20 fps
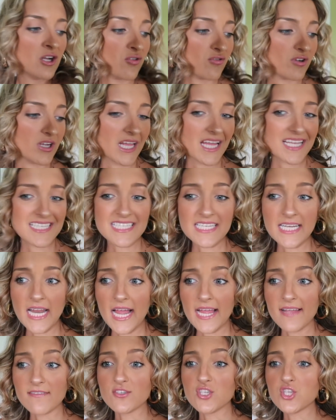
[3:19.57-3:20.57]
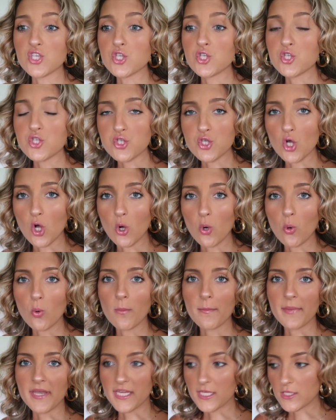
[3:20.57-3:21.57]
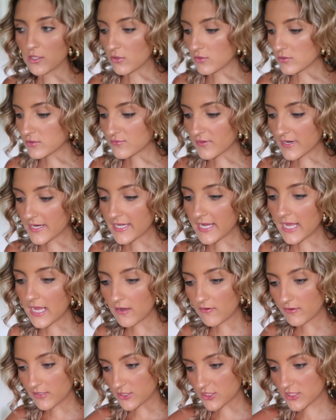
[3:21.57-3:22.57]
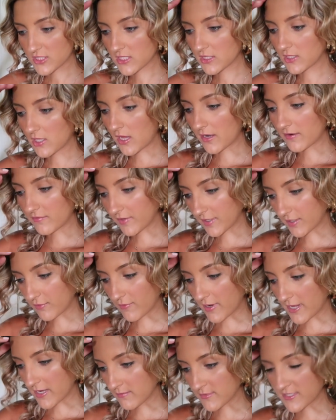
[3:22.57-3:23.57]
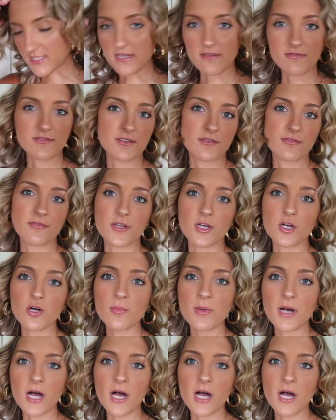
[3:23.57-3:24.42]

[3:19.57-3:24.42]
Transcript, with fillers: realizing I have so many clothes right now and just a lot of like random stuff to film.